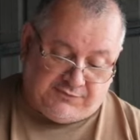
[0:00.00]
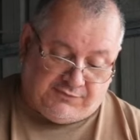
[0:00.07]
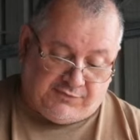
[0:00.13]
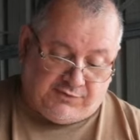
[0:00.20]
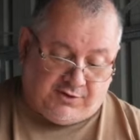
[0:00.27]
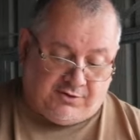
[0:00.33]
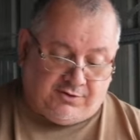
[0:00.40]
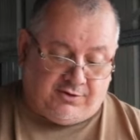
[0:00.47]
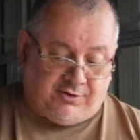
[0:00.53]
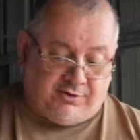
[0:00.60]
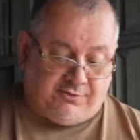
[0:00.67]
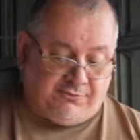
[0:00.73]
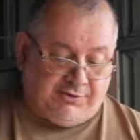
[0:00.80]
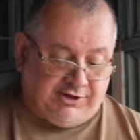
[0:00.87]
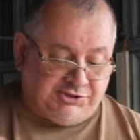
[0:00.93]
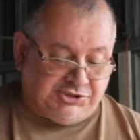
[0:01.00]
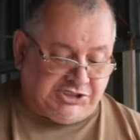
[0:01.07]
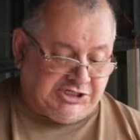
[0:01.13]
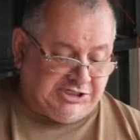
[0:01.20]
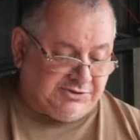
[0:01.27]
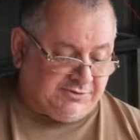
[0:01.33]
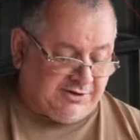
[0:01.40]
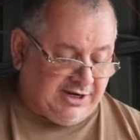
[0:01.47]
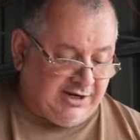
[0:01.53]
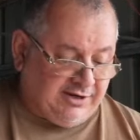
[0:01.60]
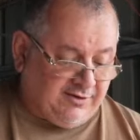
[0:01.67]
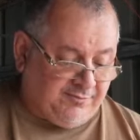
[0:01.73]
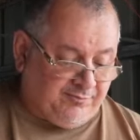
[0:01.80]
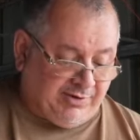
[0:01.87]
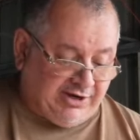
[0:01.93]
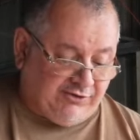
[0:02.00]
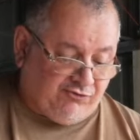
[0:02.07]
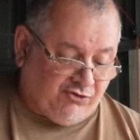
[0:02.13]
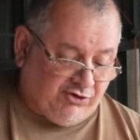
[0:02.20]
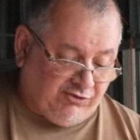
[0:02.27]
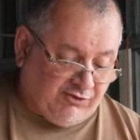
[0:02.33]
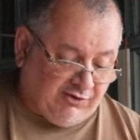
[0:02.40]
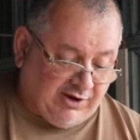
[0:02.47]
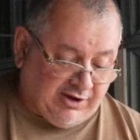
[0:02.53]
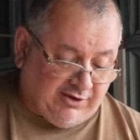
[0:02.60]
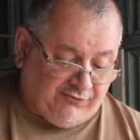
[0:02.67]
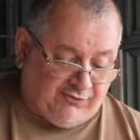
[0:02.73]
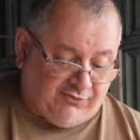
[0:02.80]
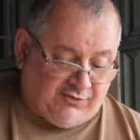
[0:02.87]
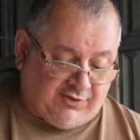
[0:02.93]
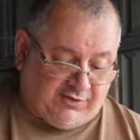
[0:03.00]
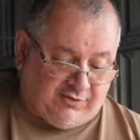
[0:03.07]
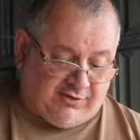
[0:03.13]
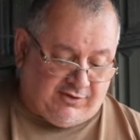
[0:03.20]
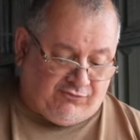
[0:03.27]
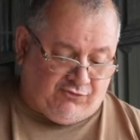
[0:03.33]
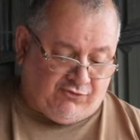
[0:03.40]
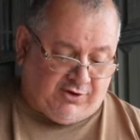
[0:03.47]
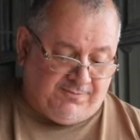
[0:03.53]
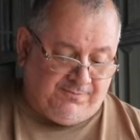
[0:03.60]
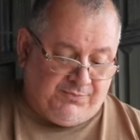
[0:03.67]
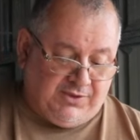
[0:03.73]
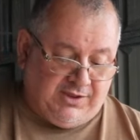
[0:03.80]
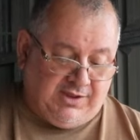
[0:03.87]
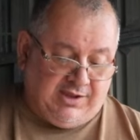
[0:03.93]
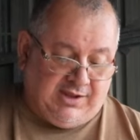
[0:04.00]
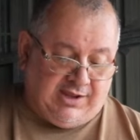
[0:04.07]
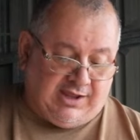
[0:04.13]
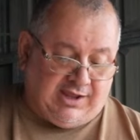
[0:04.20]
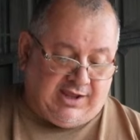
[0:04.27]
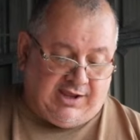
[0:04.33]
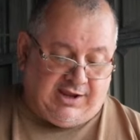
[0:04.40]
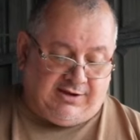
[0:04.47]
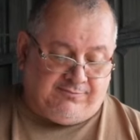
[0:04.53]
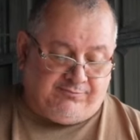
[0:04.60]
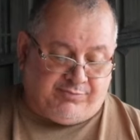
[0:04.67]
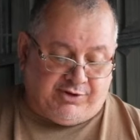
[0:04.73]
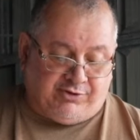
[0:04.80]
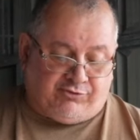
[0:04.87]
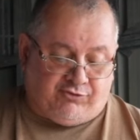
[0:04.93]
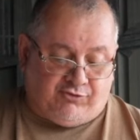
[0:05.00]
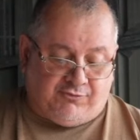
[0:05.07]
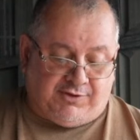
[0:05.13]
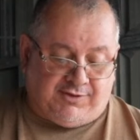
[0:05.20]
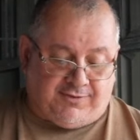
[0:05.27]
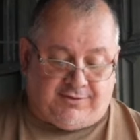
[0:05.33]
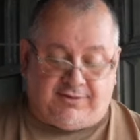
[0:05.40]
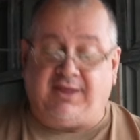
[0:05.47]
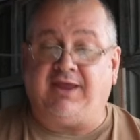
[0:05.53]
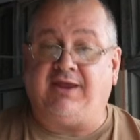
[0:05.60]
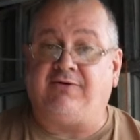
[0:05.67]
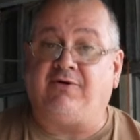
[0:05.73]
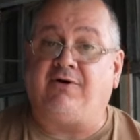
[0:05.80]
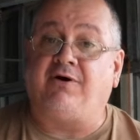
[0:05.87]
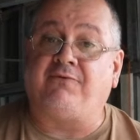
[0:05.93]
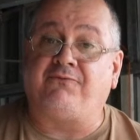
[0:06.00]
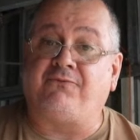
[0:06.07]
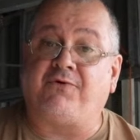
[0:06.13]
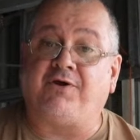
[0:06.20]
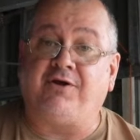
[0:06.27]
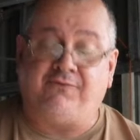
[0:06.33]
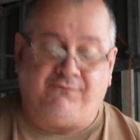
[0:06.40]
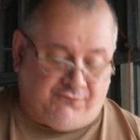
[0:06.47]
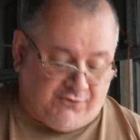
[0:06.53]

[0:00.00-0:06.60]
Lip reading: with solar, wind generator, battery chargers, etc. and built to withstand off-road